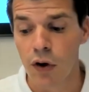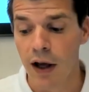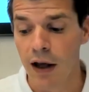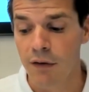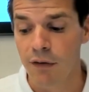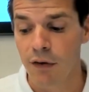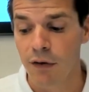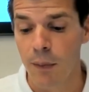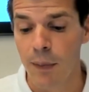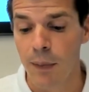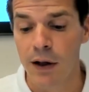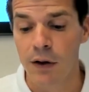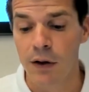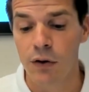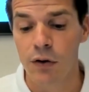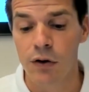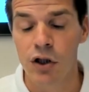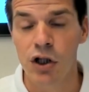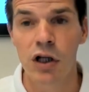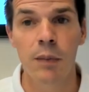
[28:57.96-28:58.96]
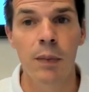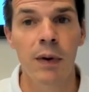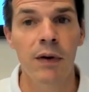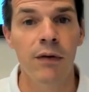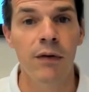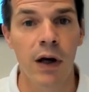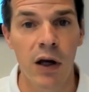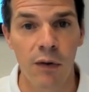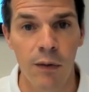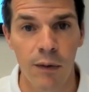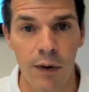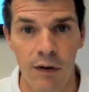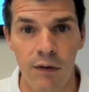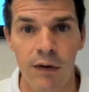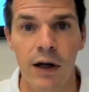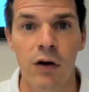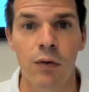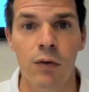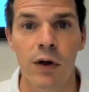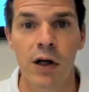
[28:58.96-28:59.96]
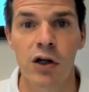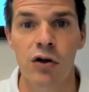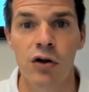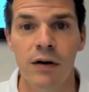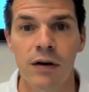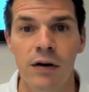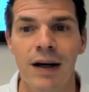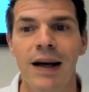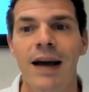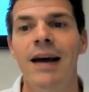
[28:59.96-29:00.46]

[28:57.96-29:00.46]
have a better chip evacuation.